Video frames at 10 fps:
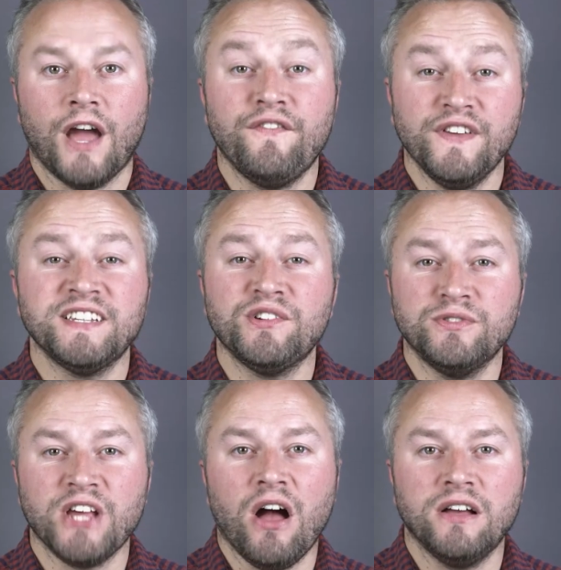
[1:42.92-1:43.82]
A physical
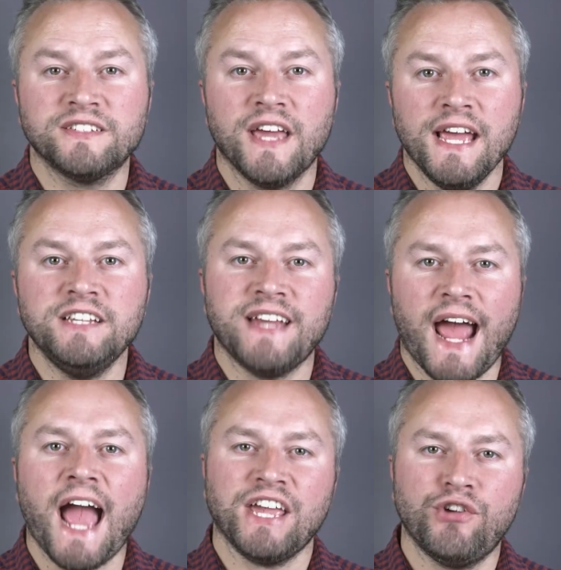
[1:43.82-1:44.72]
task is to
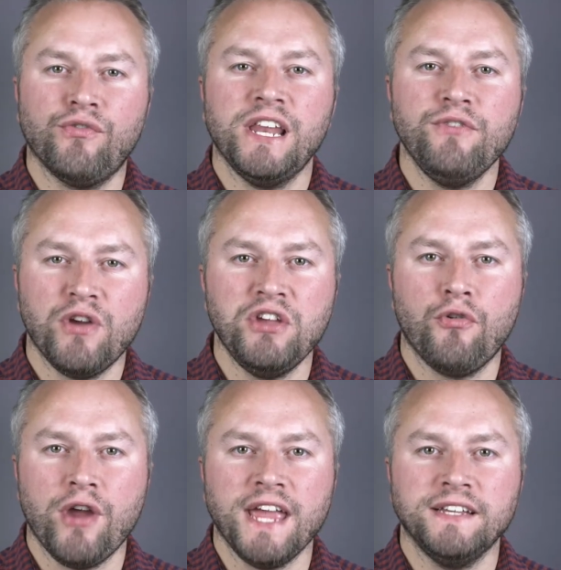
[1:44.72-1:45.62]
accurately
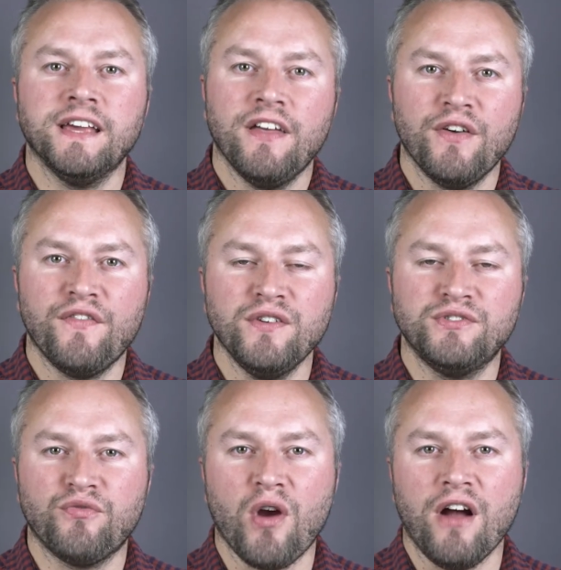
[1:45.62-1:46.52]
recreate the
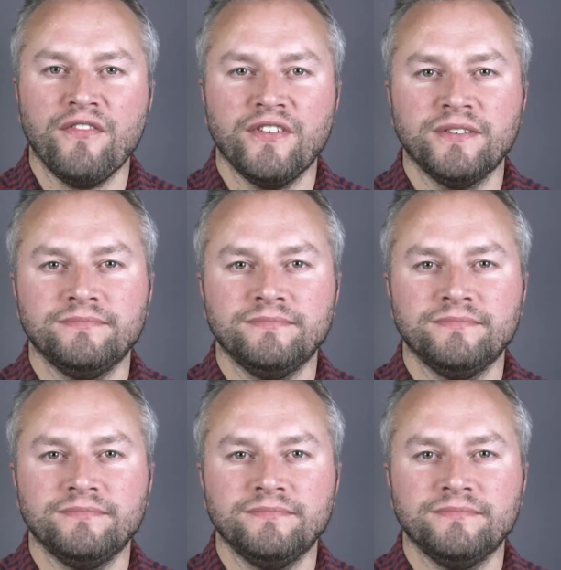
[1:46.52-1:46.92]
photograph.